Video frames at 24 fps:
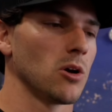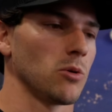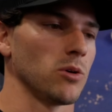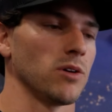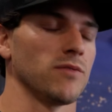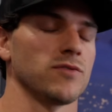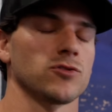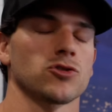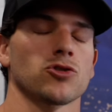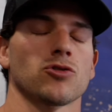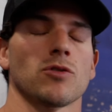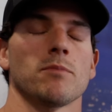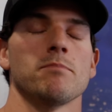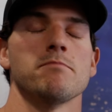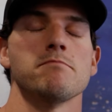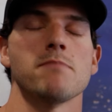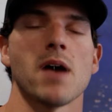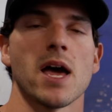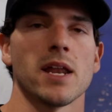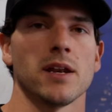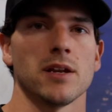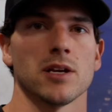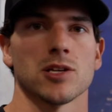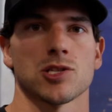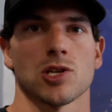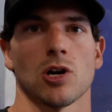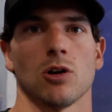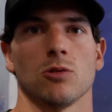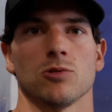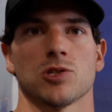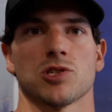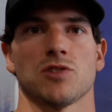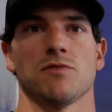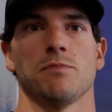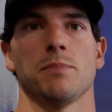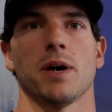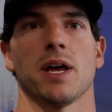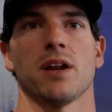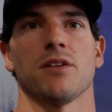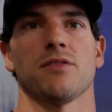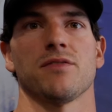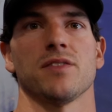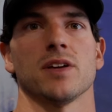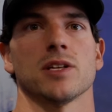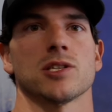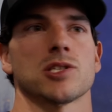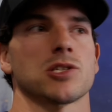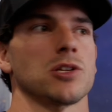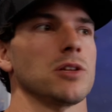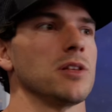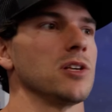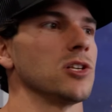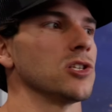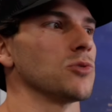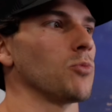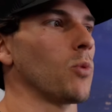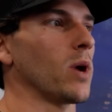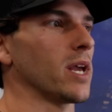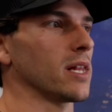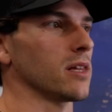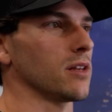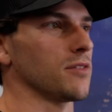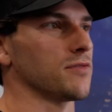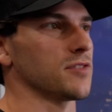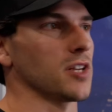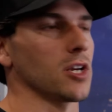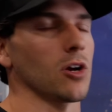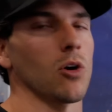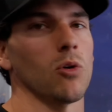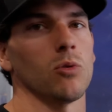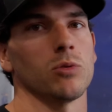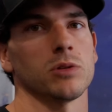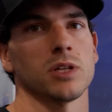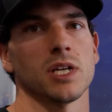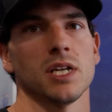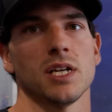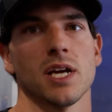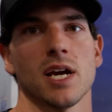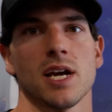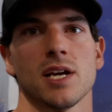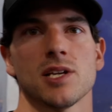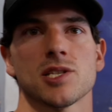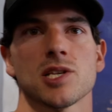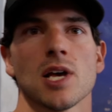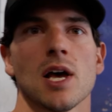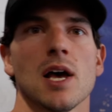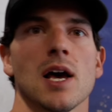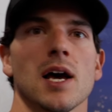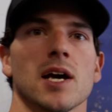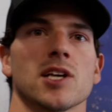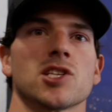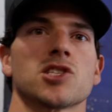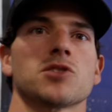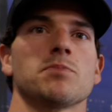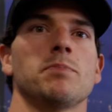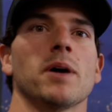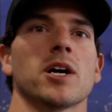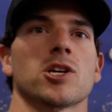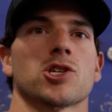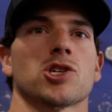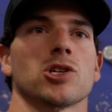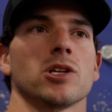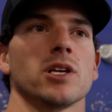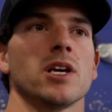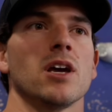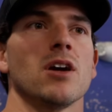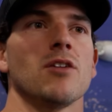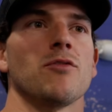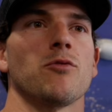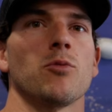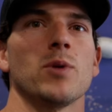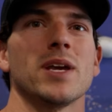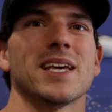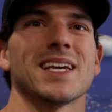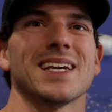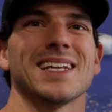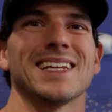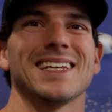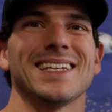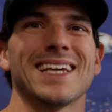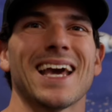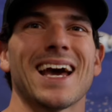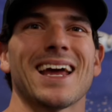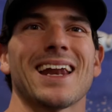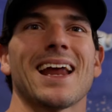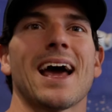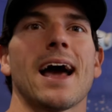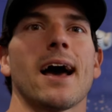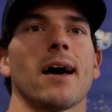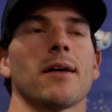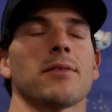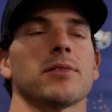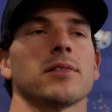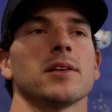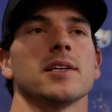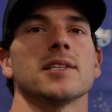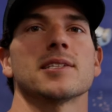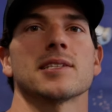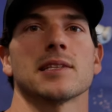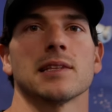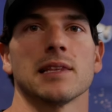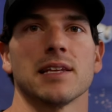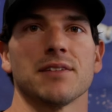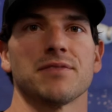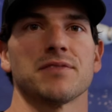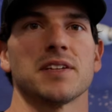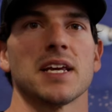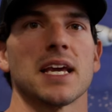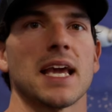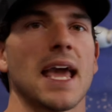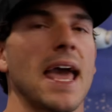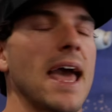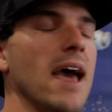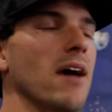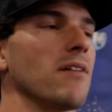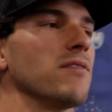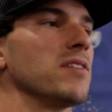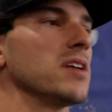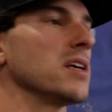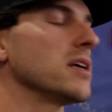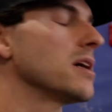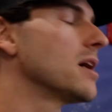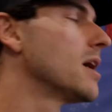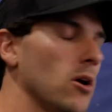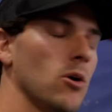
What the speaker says: We have a tremendous host of benefits to these weightlifting only days, especially if we can get athletes lifting heavy.